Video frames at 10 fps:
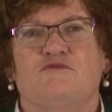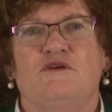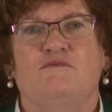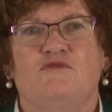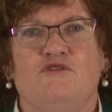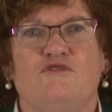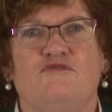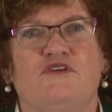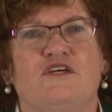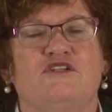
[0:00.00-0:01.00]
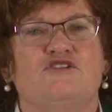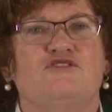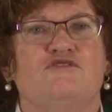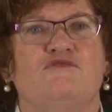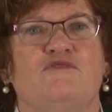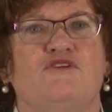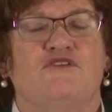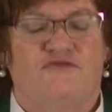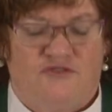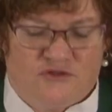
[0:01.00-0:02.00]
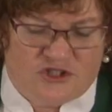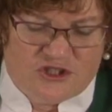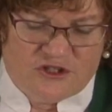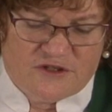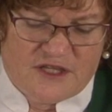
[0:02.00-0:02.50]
we move into the future,